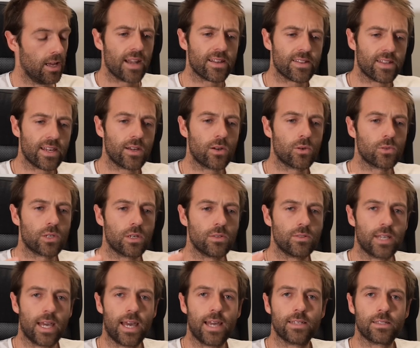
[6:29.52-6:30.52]
And I think also
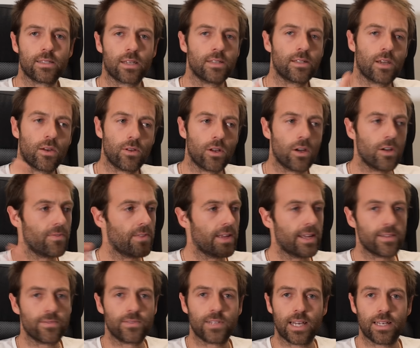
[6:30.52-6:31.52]
test, I don't know if
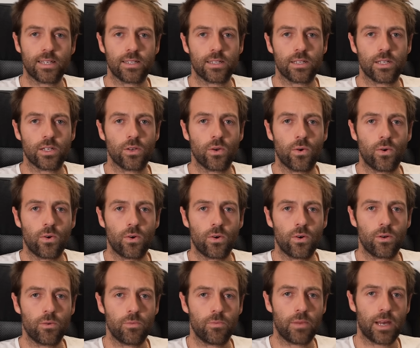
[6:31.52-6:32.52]
they'd have tested at
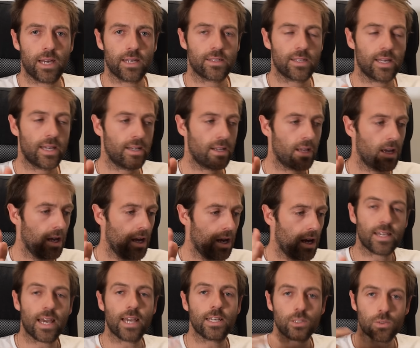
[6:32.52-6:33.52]
York back then, and the
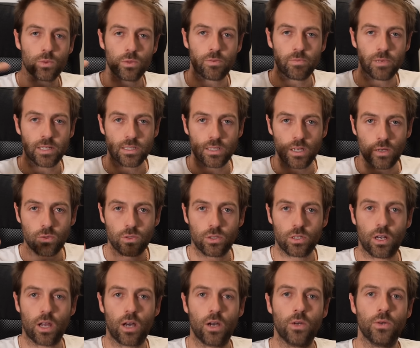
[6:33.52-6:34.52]
tests would have been so
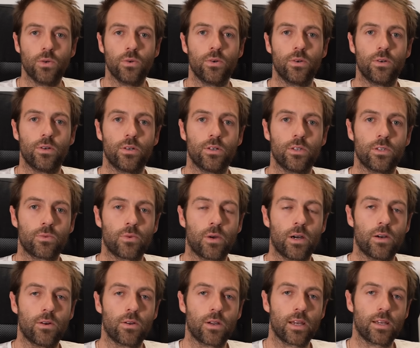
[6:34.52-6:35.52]
slow as
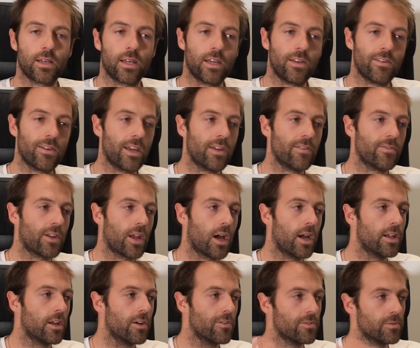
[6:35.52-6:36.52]
well. Even
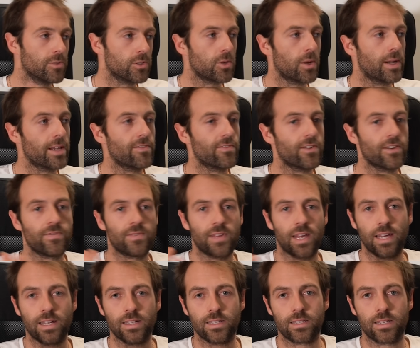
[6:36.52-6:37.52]
I know from
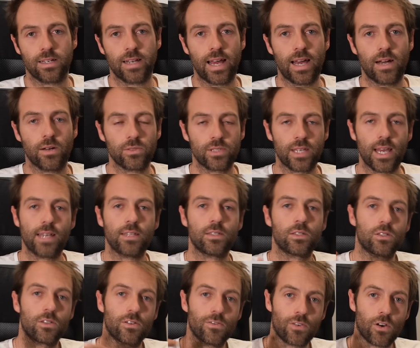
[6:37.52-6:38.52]
2015 to now,
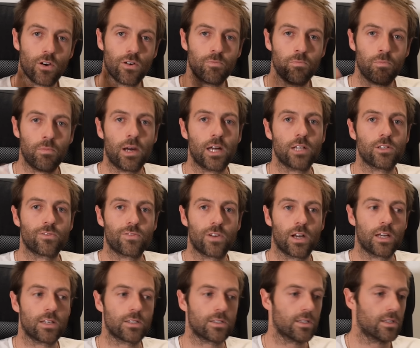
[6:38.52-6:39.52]
tests have got much
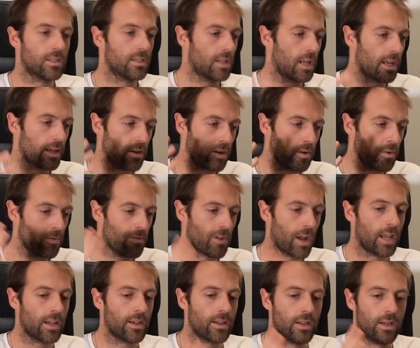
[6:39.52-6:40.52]
faster. A
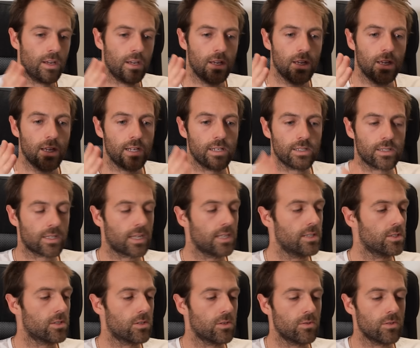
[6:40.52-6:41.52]
run in a
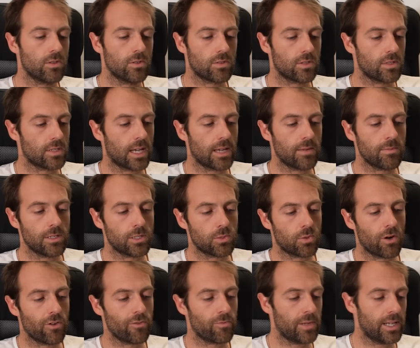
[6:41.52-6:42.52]
skin suit used to take me
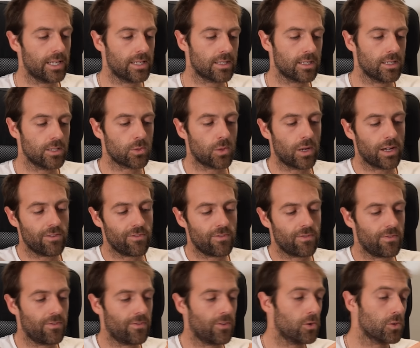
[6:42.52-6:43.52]
12 minutes in
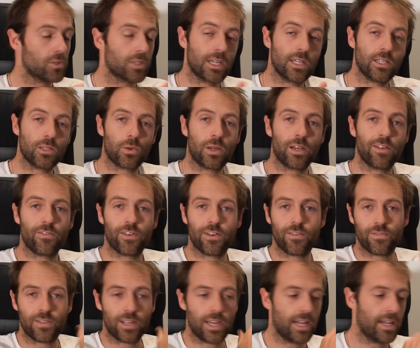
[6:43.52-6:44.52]
2014,
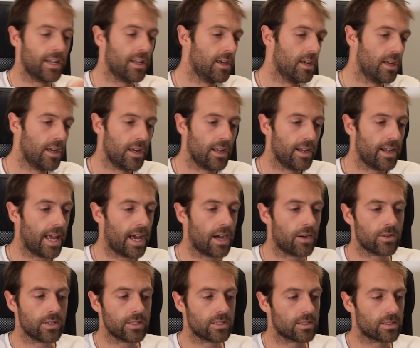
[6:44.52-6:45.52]
2015.
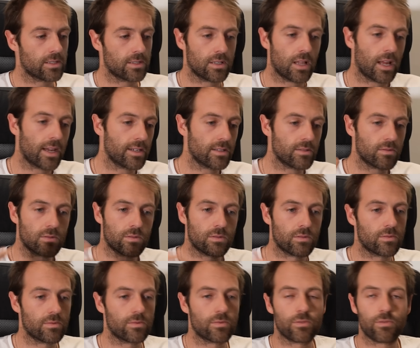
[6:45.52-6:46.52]
Now it's
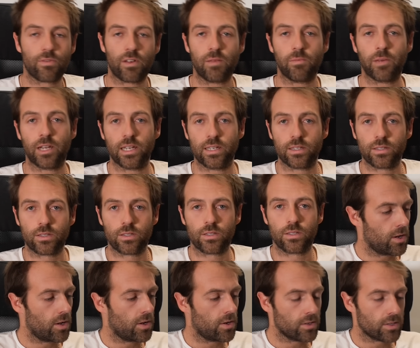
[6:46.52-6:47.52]
3 minutes.
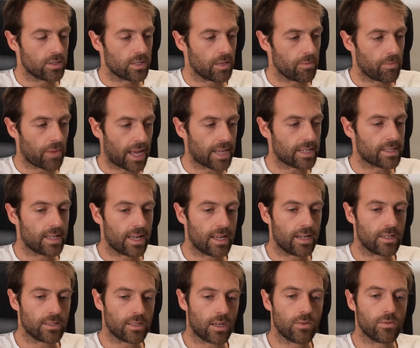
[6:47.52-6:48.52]
Honestly, back
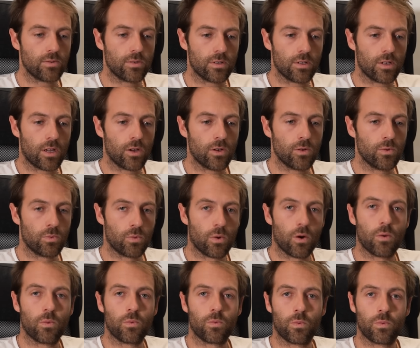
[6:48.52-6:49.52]
then, I don't know
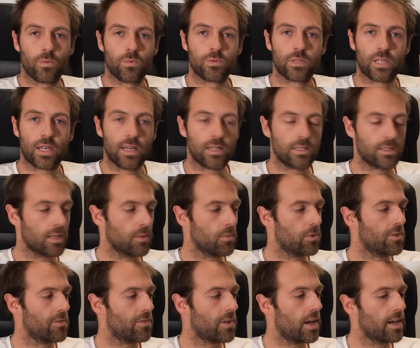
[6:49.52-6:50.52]
what testing
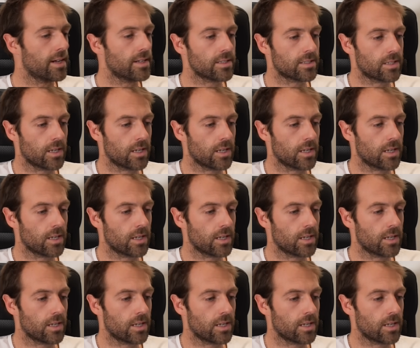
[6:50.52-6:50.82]
would have liked.